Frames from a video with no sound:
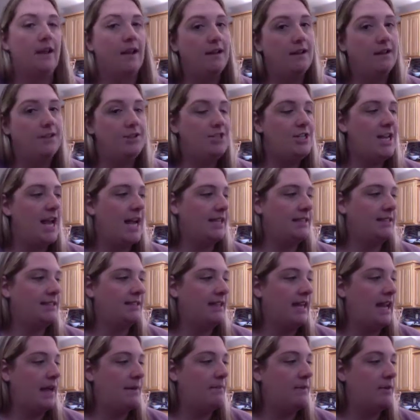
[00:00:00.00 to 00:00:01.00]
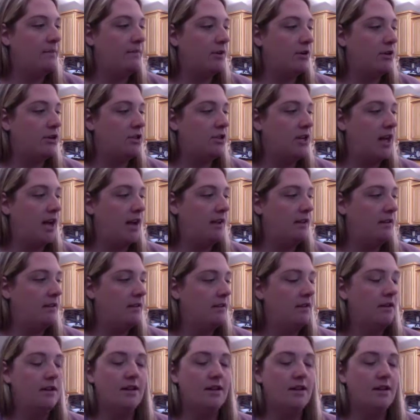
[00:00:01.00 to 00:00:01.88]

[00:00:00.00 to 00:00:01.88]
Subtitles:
Jack slammed the book shut.